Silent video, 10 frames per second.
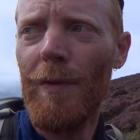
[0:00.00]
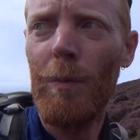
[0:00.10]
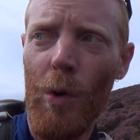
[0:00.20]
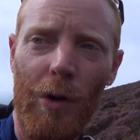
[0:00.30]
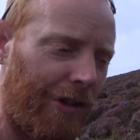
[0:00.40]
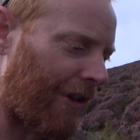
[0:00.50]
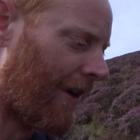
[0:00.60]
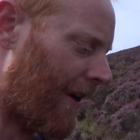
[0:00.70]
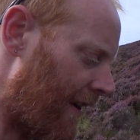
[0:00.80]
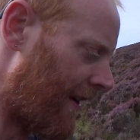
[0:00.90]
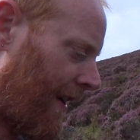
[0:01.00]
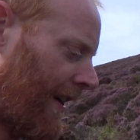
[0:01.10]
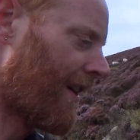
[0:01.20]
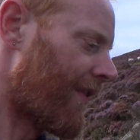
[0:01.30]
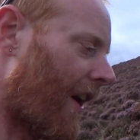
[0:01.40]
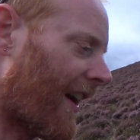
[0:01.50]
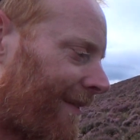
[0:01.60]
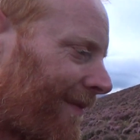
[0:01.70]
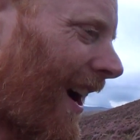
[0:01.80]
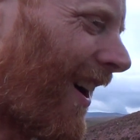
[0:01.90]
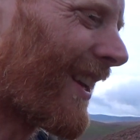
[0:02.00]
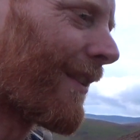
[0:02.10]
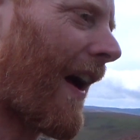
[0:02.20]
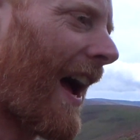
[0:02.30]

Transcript: of the walks that I kind of